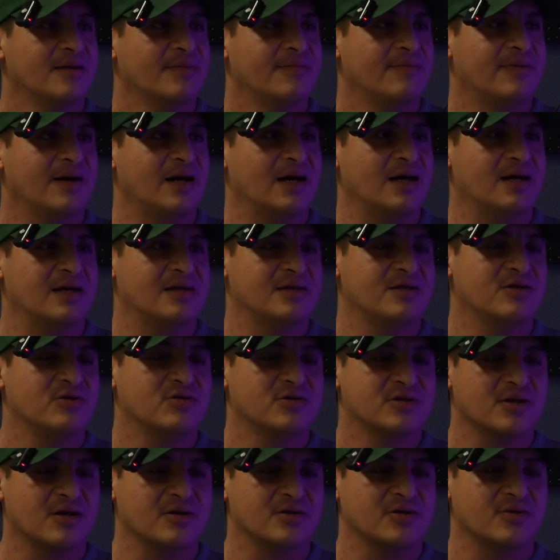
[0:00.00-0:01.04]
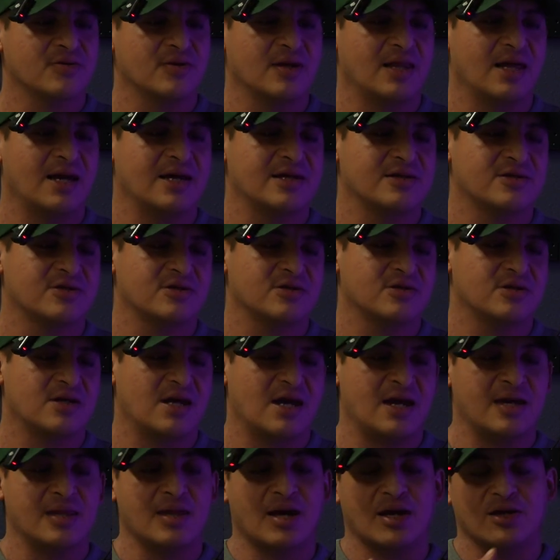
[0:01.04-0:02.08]
But you start to realize,
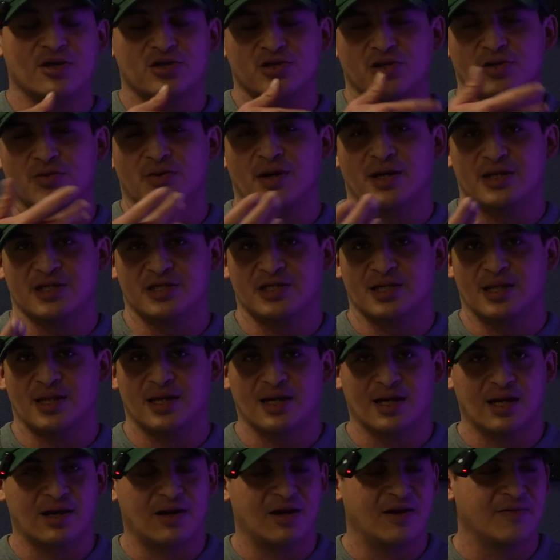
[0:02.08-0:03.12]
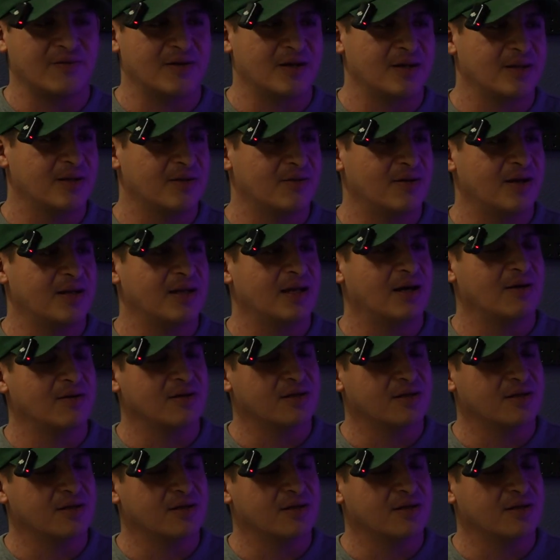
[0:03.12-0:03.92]
and I usually run a swing. I don't have it on there right now